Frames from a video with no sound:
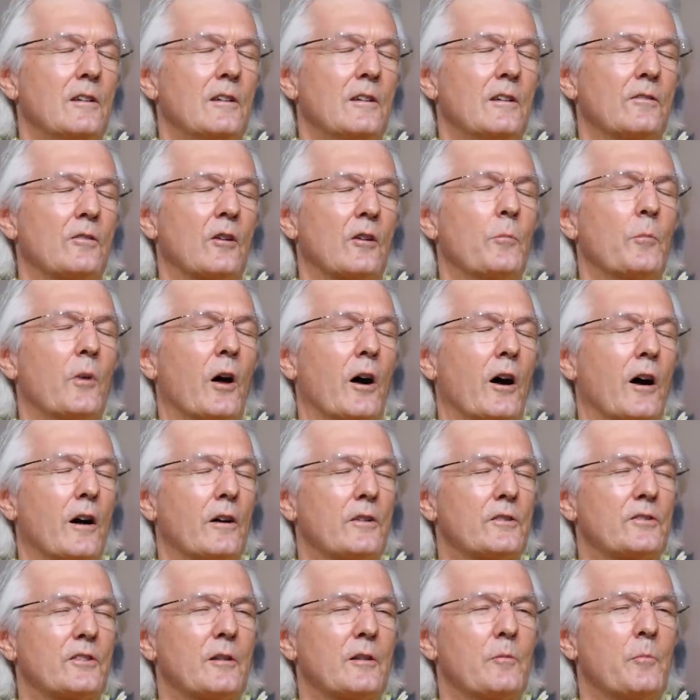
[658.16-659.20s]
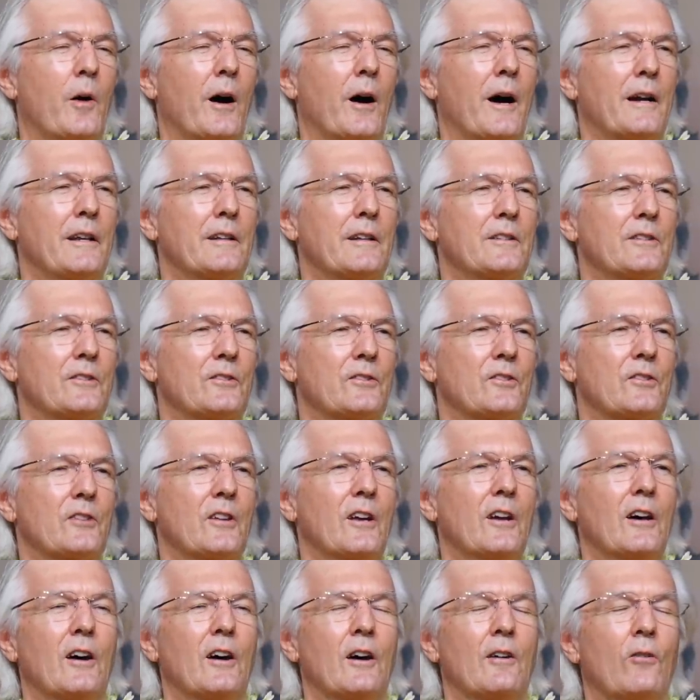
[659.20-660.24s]
from the hearts and minds
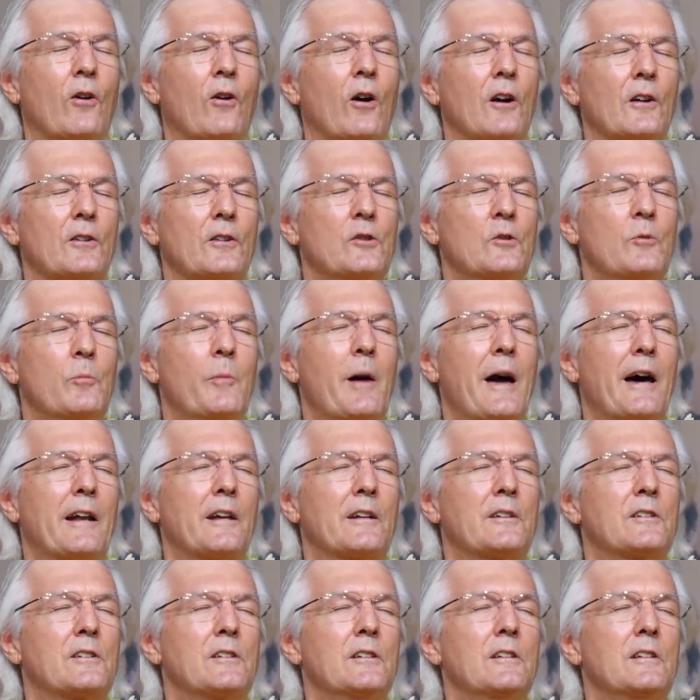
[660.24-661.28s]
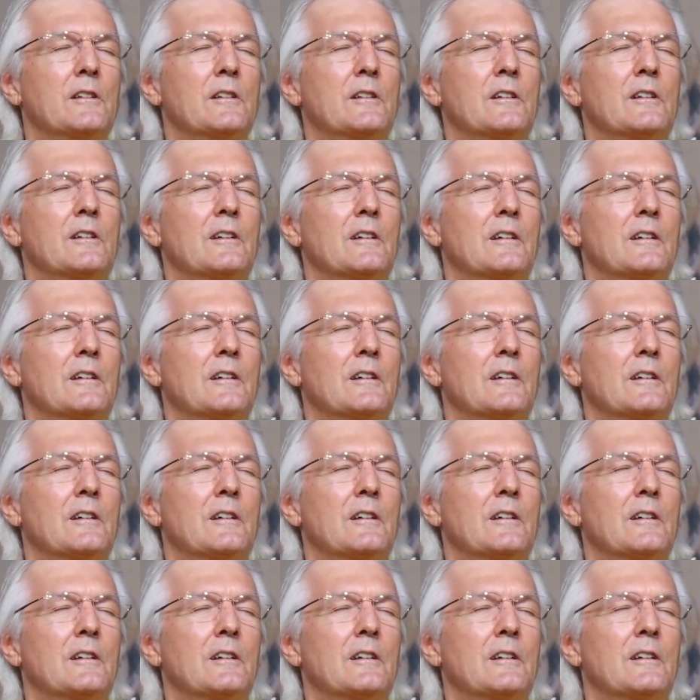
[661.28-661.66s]
of all humanity,